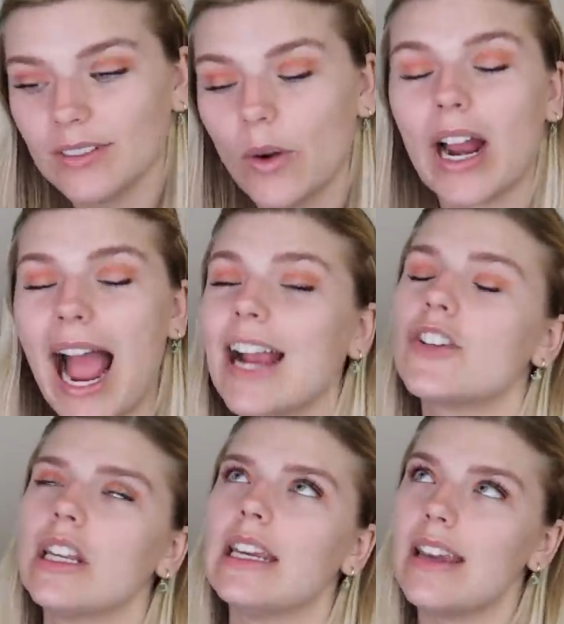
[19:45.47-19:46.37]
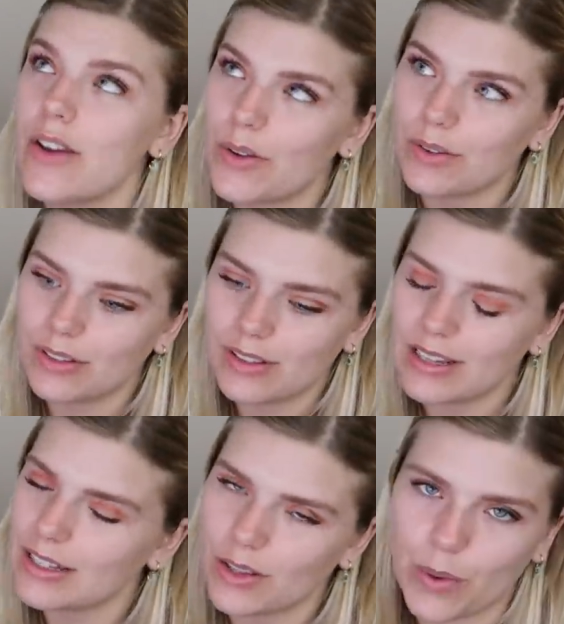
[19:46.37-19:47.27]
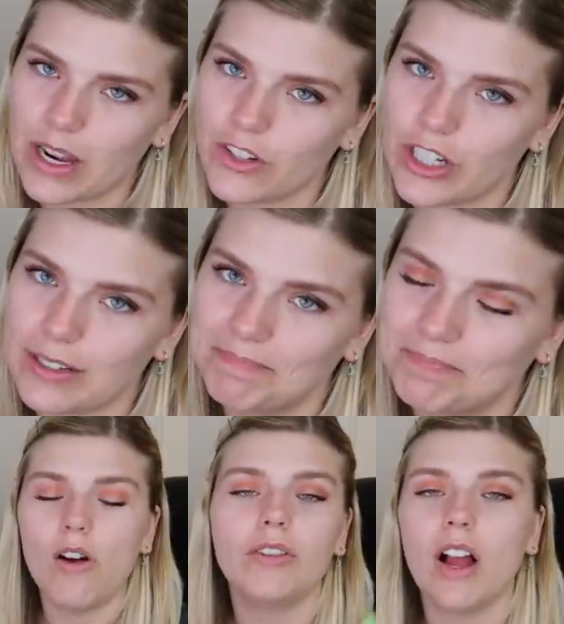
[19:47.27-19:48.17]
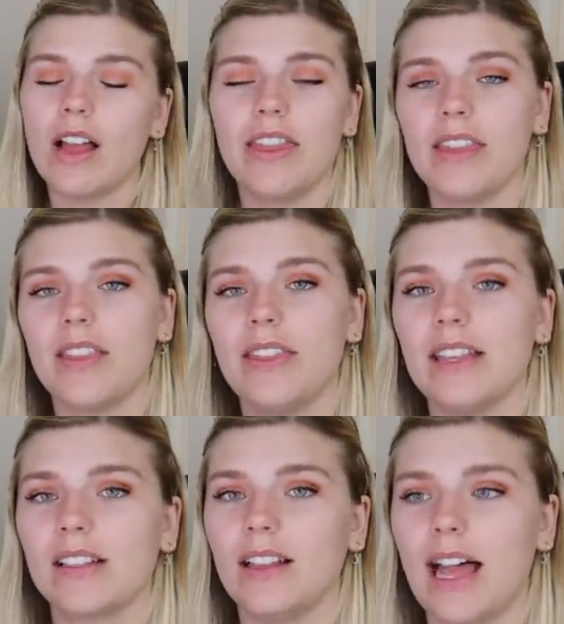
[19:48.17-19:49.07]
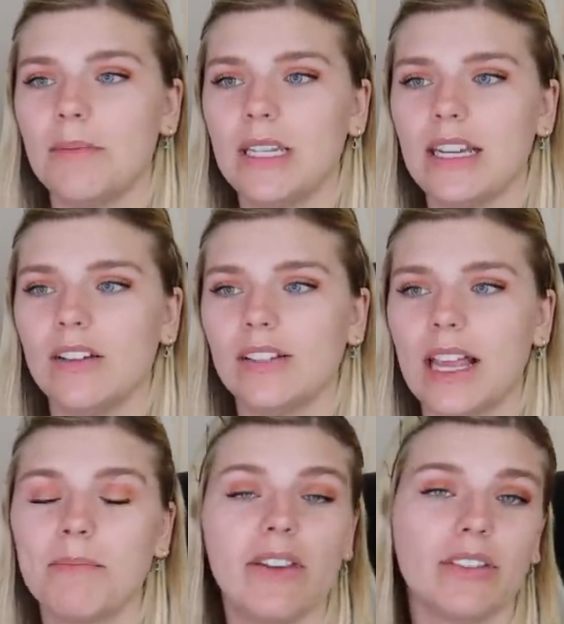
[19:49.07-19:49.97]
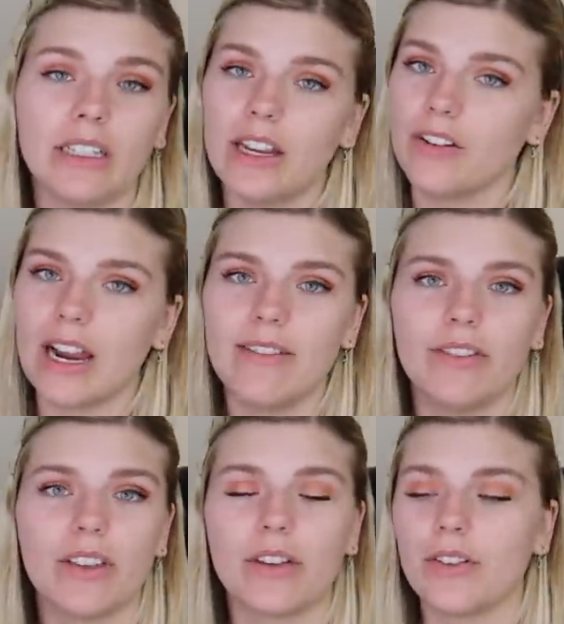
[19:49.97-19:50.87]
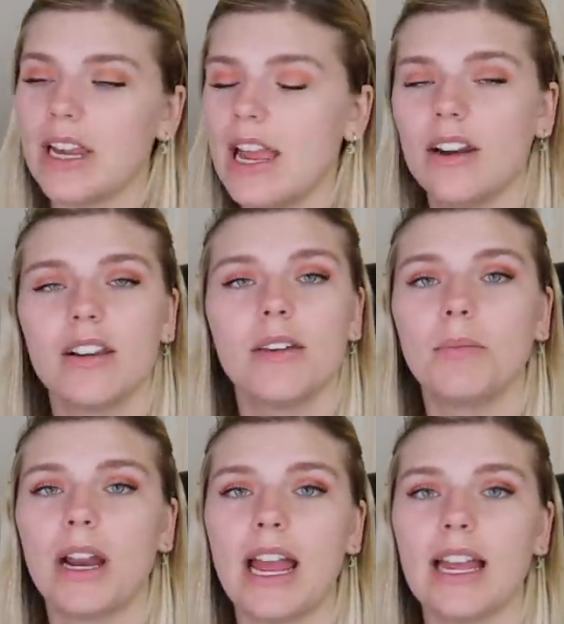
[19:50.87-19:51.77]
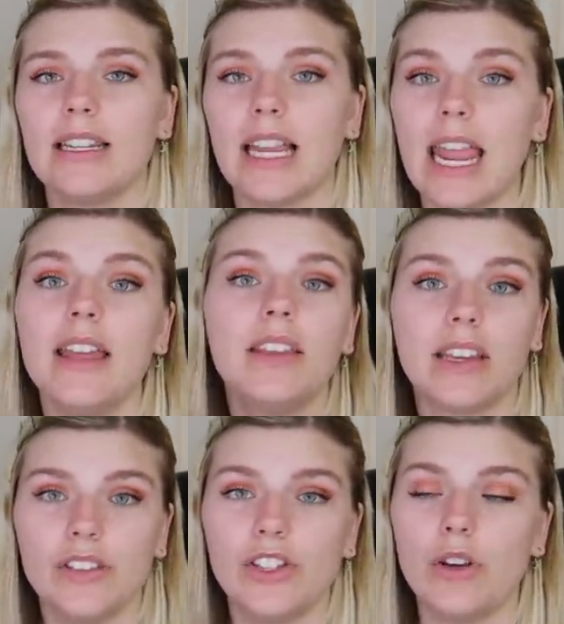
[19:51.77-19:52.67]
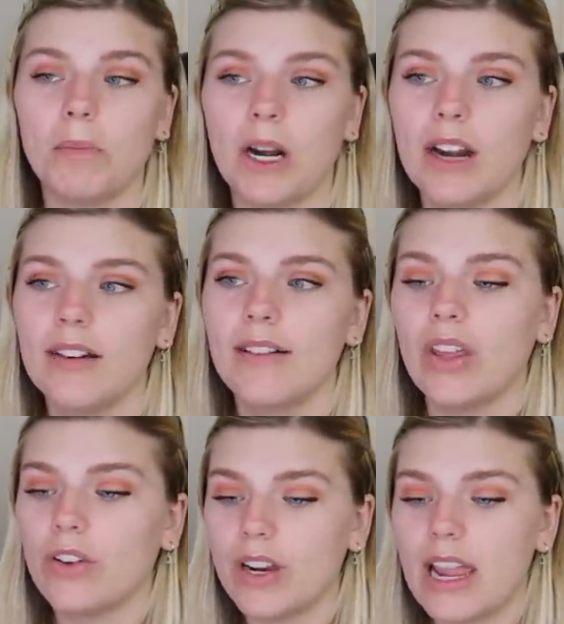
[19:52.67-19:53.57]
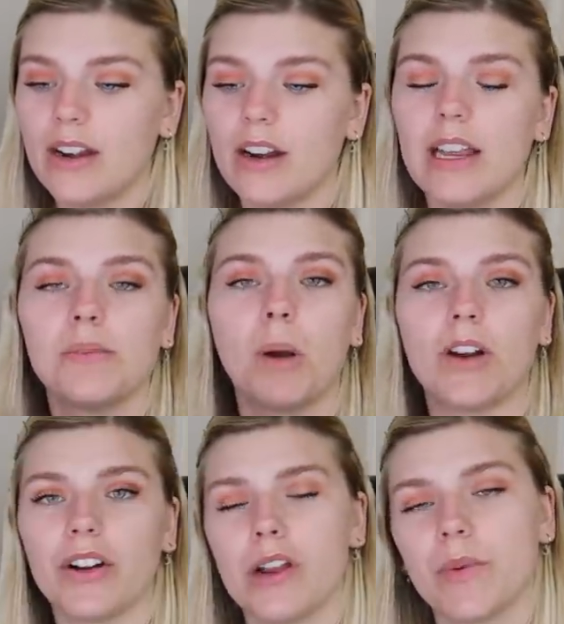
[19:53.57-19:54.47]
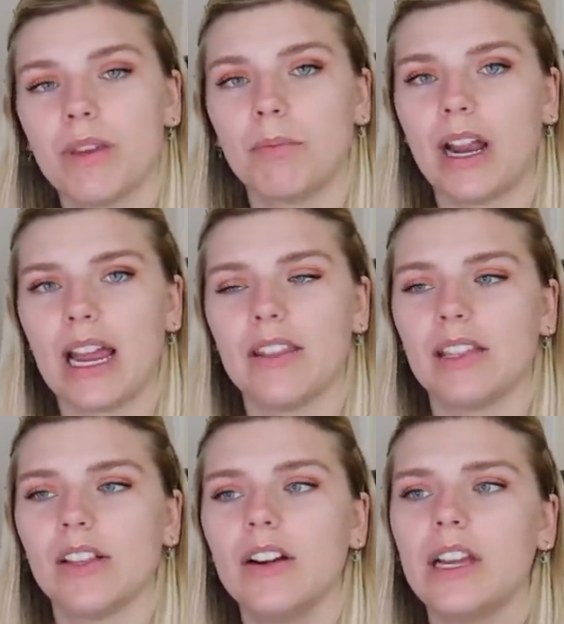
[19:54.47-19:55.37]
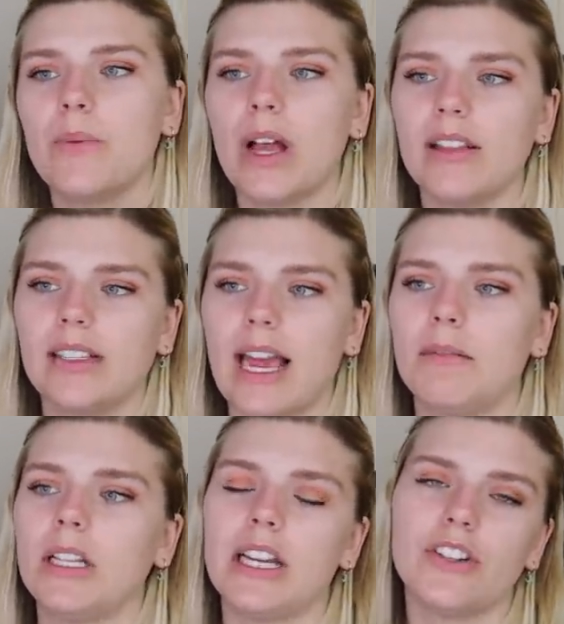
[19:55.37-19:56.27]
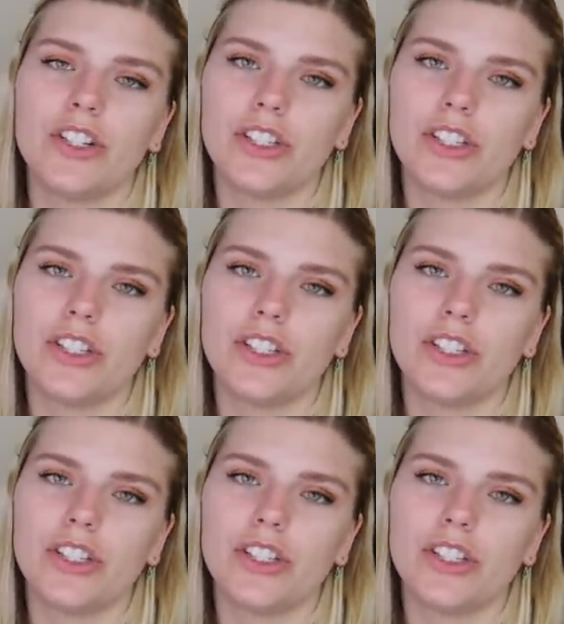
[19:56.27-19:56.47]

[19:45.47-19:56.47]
Or actually use is the question. Overall, I think that these collab deals can be really great for the creator, the brand, and the consumer. The creator is partnering with a brand that's already well established,